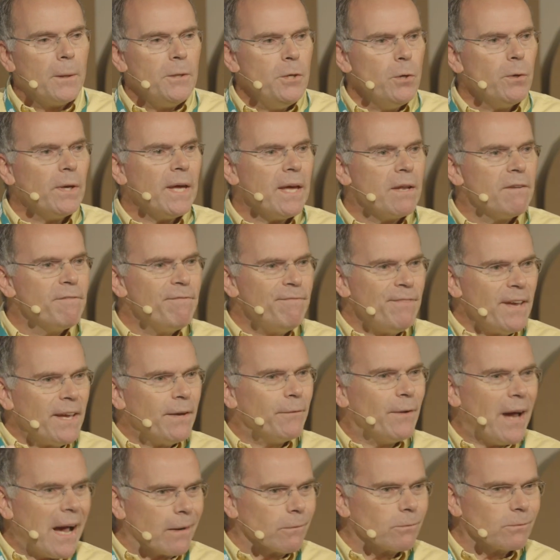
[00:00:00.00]
you can
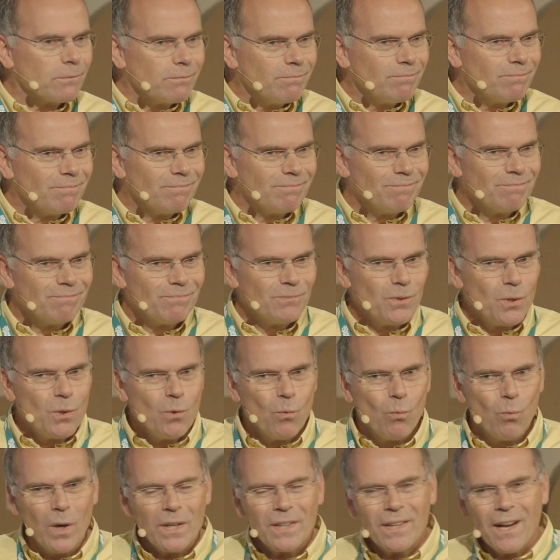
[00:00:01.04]
figure out
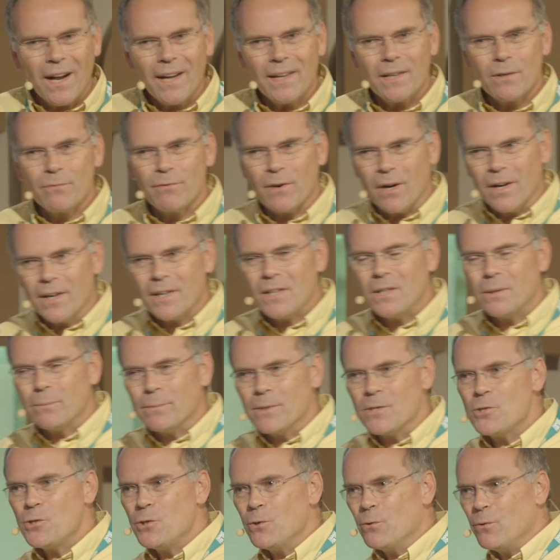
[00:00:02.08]
what kind of
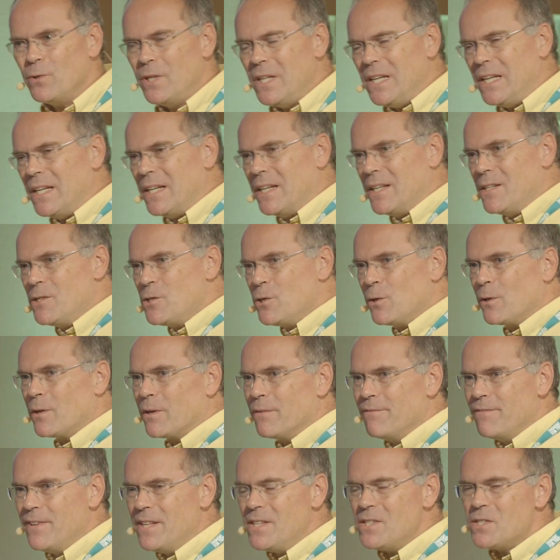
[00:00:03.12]
arguments you need to
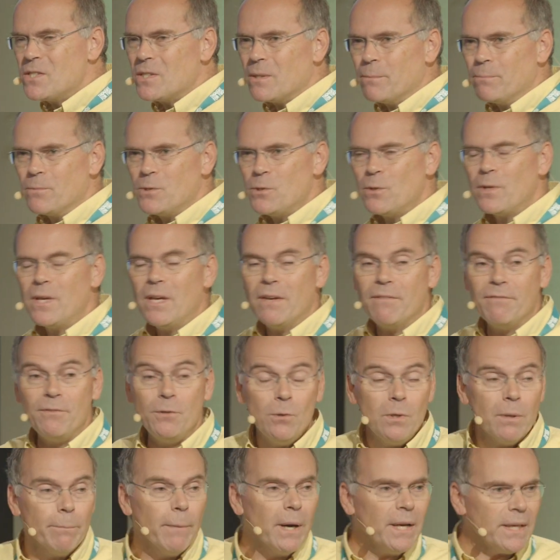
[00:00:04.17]
convince them to give
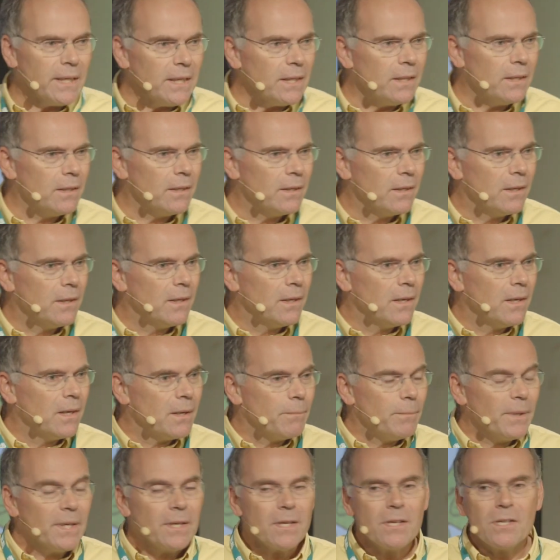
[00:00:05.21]
you the money
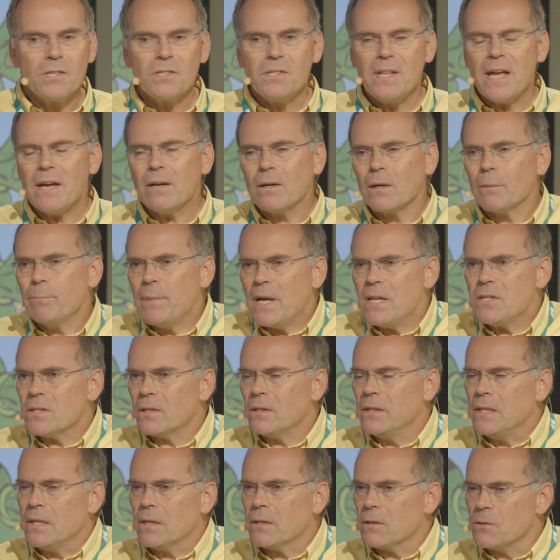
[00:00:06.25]
because they are
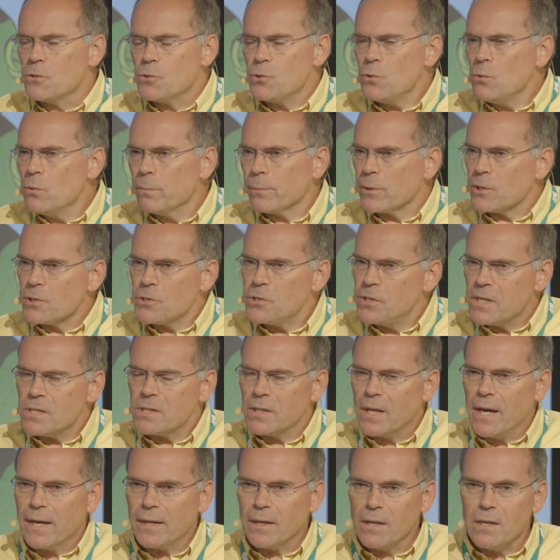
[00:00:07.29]
basically consumers
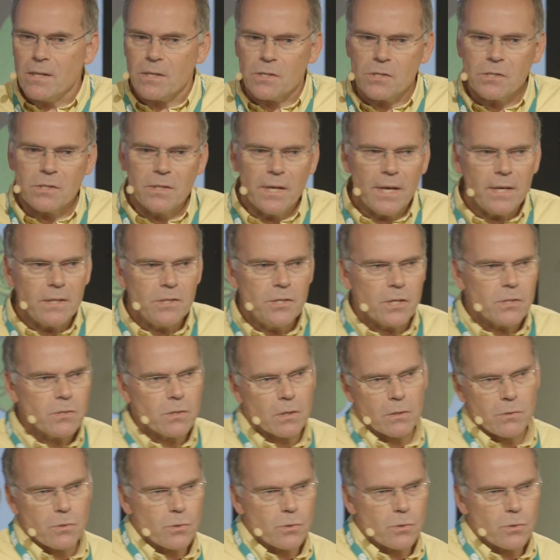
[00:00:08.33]
just like us. They just